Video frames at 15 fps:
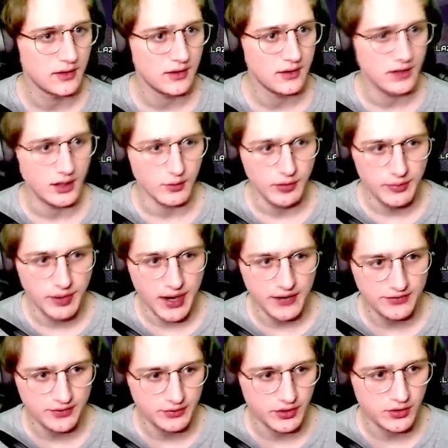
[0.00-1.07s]
Yeah, we buy
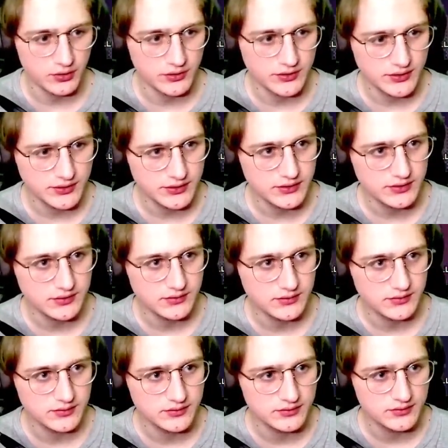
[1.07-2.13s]
from the cultist.
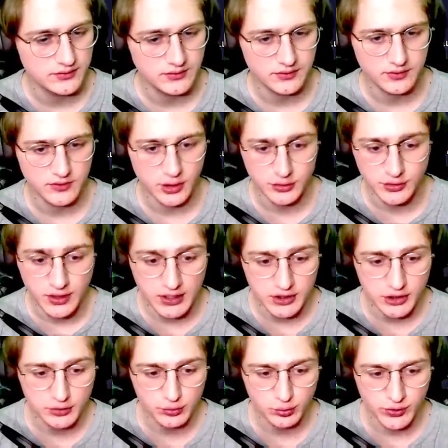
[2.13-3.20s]
Those are actually
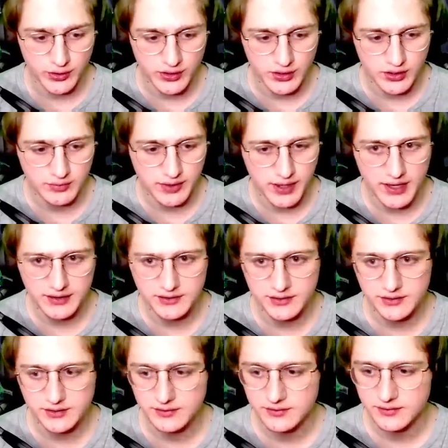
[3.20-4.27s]
really good
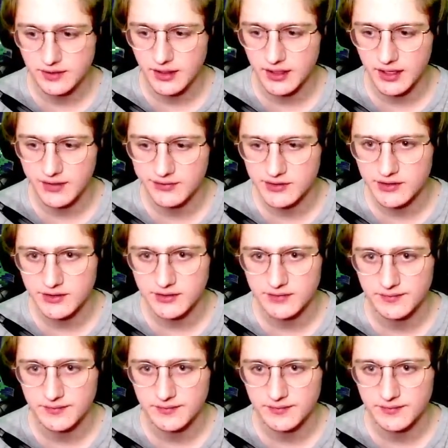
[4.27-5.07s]
buys. Thank heavens.